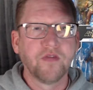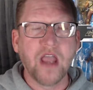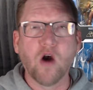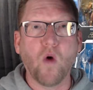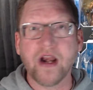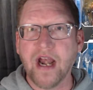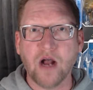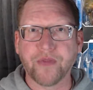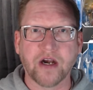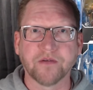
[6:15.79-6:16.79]
They don't want it
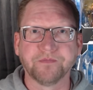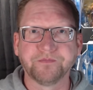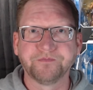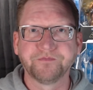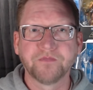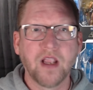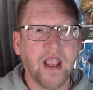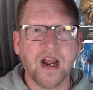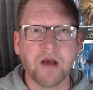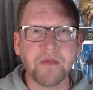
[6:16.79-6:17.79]
out there,
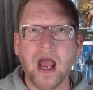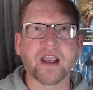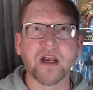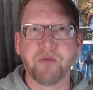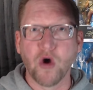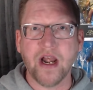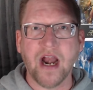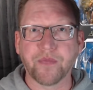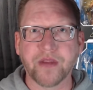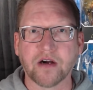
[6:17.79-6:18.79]
and I'm not going to put it
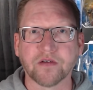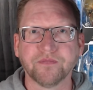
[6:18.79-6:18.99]
out there.